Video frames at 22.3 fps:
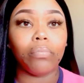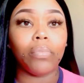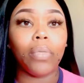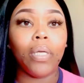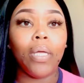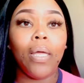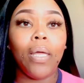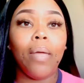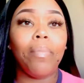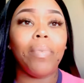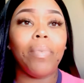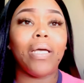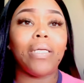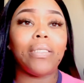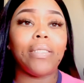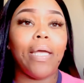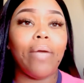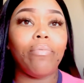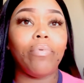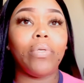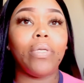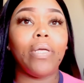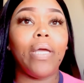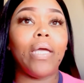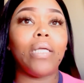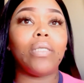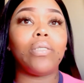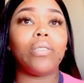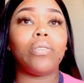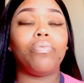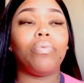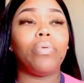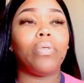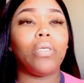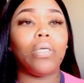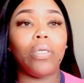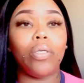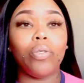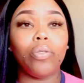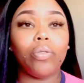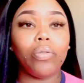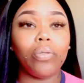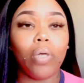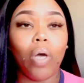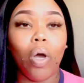because I really had to really
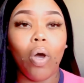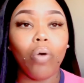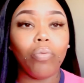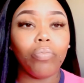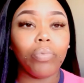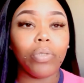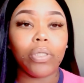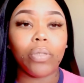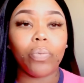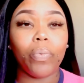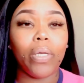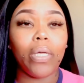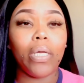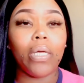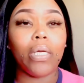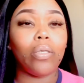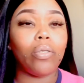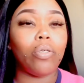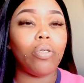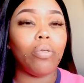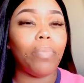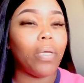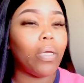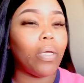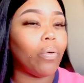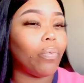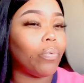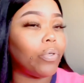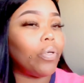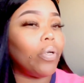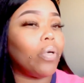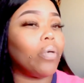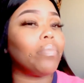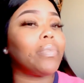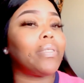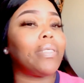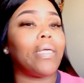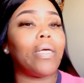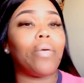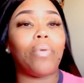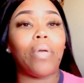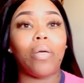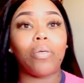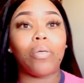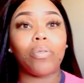comb this wig a little bit, you know what I'm saying, when I
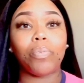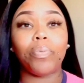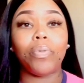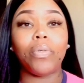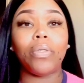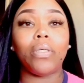was putting it